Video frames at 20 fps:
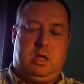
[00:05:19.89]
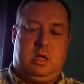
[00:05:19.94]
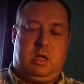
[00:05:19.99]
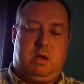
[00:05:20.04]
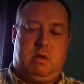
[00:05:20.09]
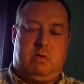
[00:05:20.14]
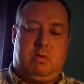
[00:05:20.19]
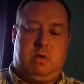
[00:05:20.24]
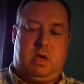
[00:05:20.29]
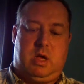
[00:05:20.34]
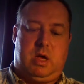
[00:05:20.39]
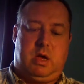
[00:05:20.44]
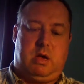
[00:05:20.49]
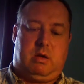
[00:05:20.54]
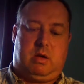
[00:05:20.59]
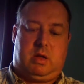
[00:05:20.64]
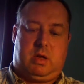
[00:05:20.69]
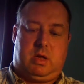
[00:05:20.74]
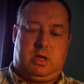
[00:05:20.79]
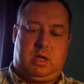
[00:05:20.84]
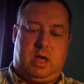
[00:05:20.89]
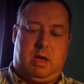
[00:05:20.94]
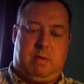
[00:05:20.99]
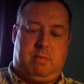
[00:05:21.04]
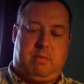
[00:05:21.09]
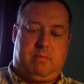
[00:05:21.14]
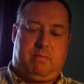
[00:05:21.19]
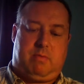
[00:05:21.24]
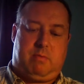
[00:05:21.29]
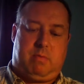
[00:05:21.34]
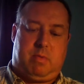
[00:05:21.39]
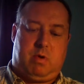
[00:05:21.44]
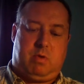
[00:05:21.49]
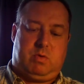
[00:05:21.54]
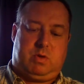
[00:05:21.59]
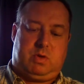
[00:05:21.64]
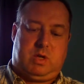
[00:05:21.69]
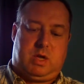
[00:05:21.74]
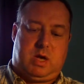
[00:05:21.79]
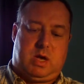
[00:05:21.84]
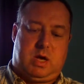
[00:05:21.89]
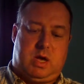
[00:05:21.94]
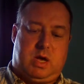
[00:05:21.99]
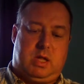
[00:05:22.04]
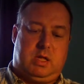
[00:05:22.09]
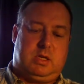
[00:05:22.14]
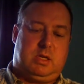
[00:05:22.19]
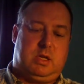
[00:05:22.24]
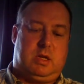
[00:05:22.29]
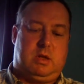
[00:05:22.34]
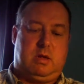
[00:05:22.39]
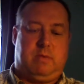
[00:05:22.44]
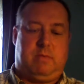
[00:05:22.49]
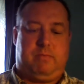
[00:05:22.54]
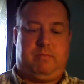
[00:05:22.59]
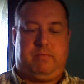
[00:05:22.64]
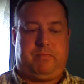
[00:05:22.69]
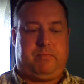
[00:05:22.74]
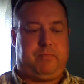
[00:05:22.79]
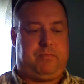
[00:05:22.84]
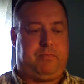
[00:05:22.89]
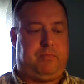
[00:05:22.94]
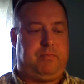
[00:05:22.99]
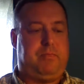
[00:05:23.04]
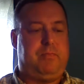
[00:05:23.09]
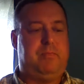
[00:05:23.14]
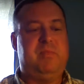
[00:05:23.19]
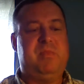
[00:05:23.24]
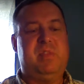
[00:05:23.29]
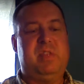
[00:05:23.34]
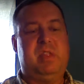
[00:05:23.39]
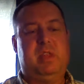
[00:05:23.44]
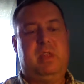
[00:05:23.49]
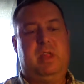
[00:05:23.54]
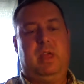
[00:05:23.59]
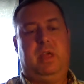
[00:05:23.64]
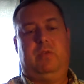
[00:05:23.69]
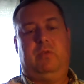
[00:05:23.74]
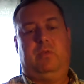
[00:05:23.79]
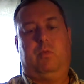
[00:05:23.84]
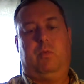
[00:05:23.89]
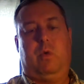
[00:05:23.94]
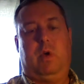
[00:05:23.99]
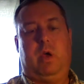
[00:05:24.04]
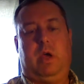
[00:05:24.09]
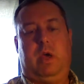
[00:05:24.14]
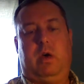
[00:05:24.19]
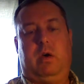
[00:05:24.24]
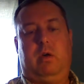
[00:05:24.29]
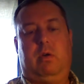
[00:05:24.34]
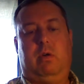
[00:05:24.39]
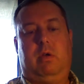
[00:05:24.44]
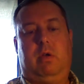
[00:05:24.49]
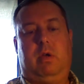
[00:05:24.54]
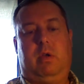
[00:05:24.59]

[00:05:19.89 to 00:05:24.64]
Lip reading: That way I can tape it from both sides as well.